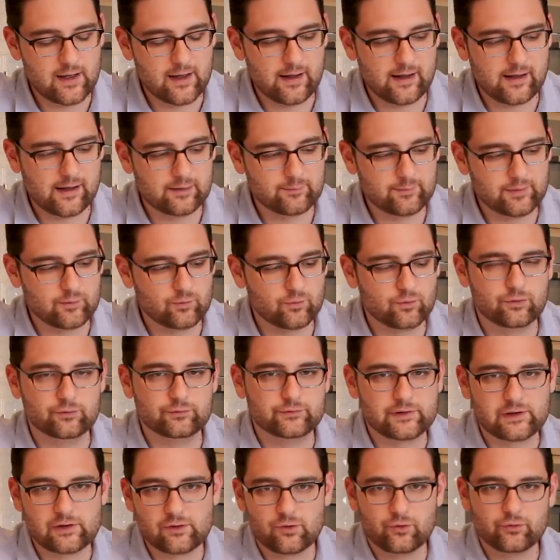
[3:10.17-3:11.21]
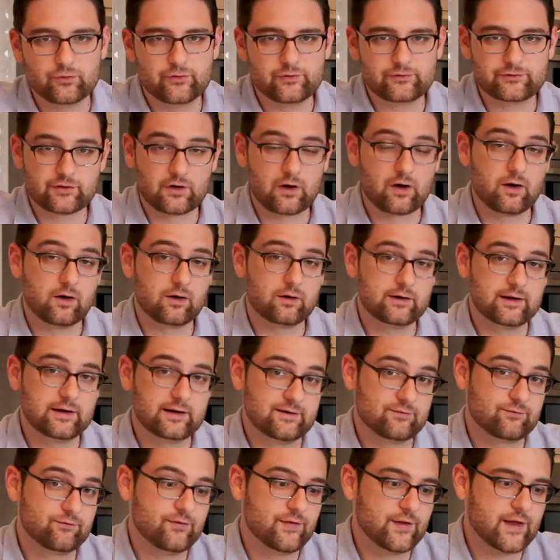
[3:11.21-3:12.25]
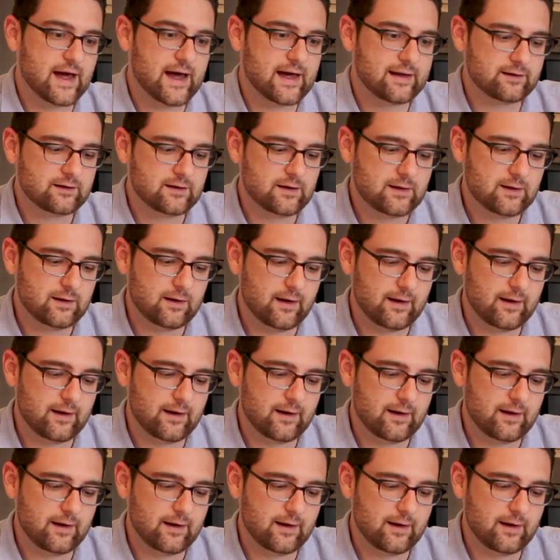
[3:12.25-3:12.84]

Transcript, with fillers: Um, it will only hold a tall, if that.